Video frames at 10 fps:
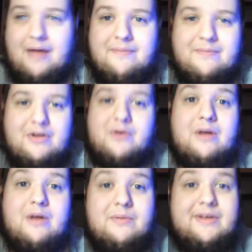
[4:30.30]

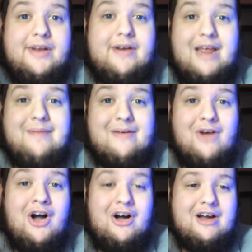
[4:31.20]
Don't get me
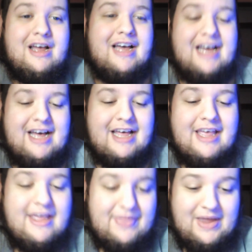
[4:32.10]
wrong.
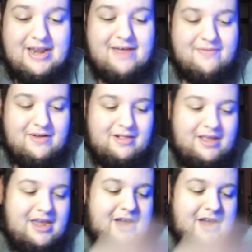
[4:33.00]
They definitely